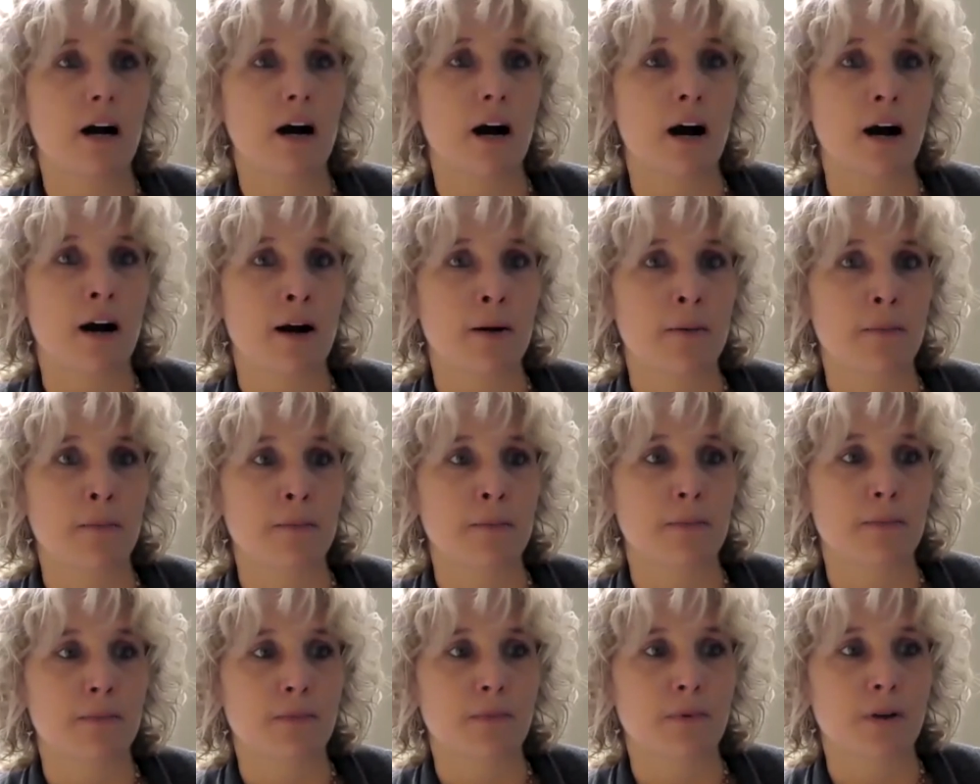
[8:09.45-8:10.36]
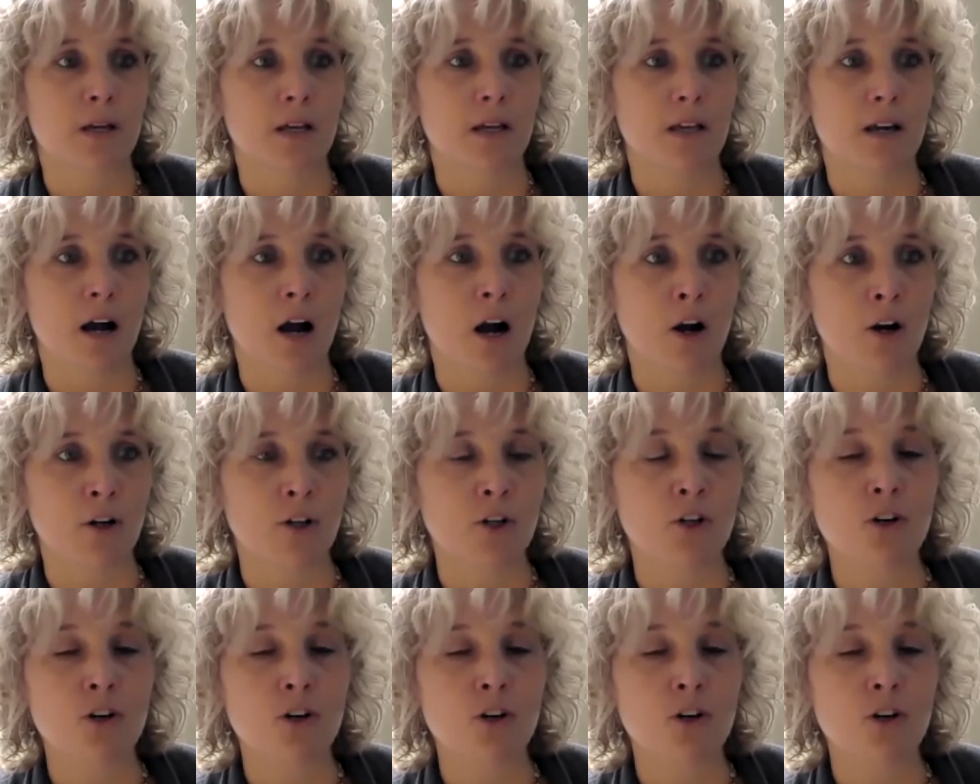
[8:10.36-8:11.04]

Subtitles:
Our